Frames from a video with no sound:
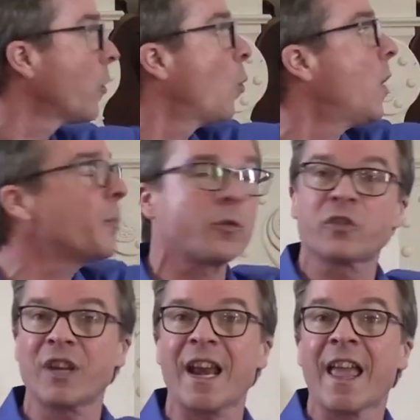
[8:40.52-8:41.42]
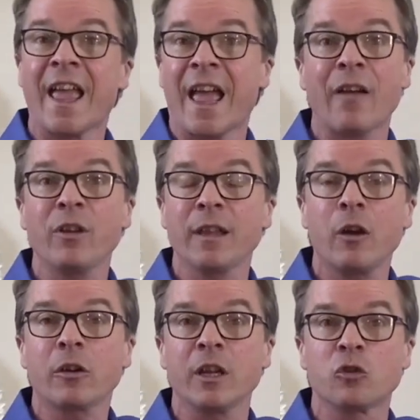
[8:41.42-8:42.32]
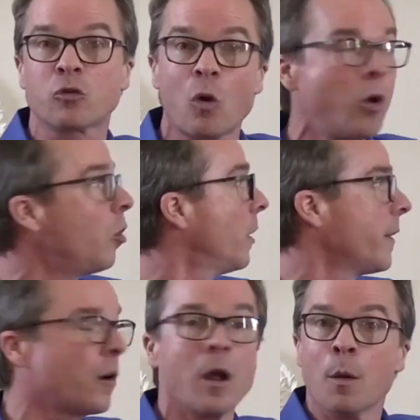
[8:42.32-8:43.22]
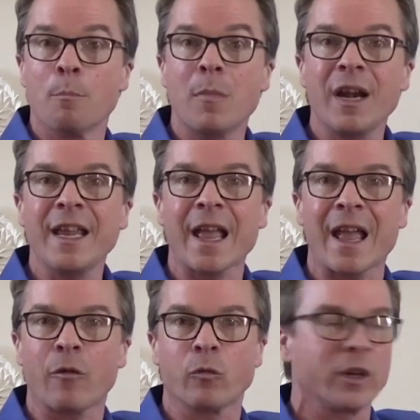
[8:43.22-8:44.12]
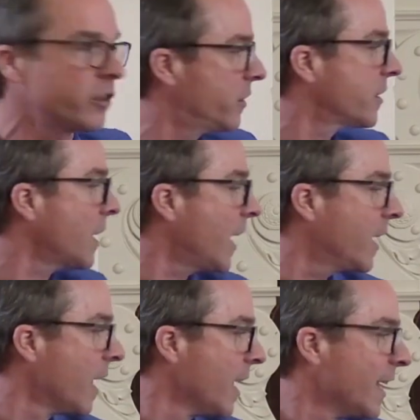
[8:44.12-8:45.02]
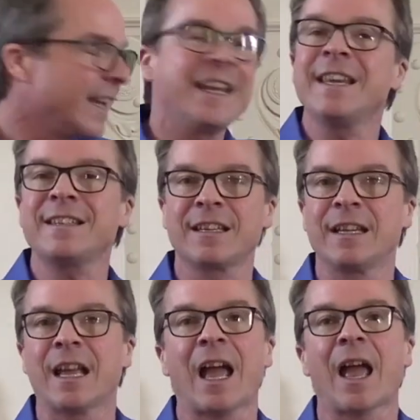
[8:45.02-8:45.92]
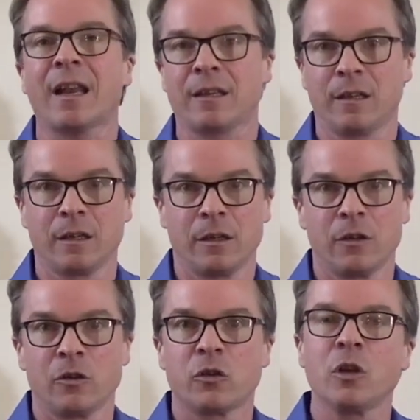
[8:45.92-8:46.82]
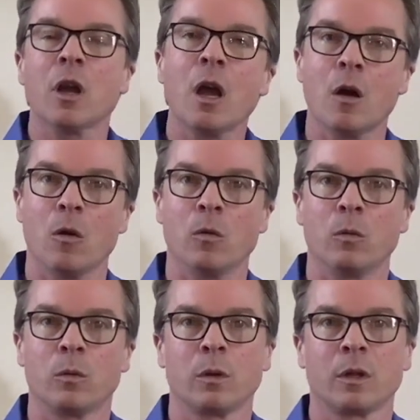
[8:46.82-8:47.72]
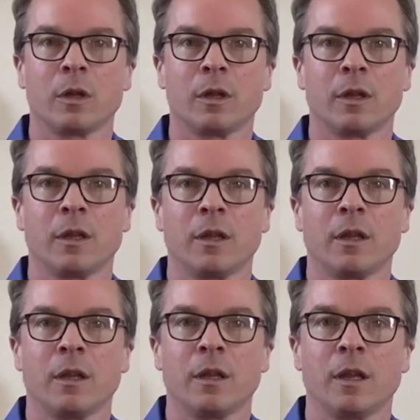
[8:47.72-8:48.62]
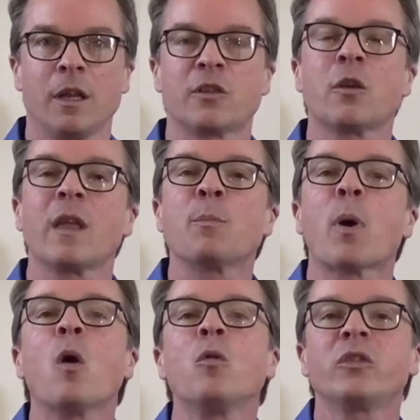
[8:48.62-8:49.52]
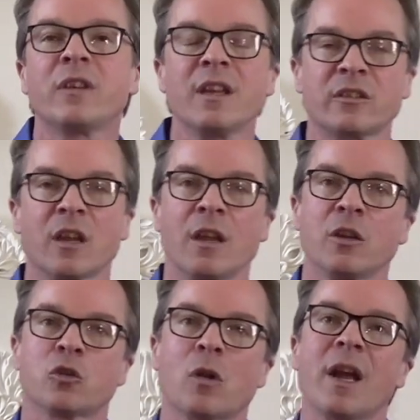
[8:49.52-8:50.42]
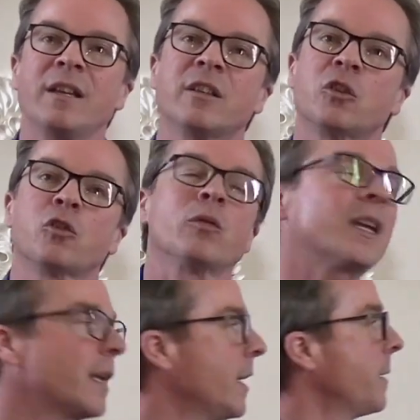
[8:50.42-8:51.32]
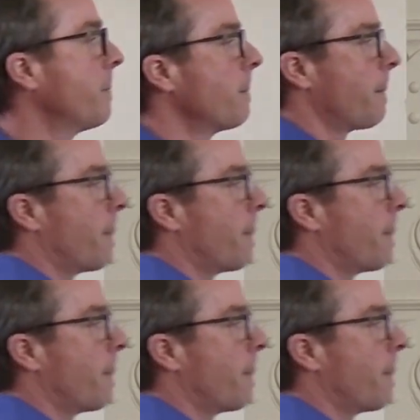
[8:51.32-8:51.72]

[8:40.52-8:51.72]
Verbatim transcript: the 1% having their control and their money at risk decided he's got to go. And so they posed this, trying to trick him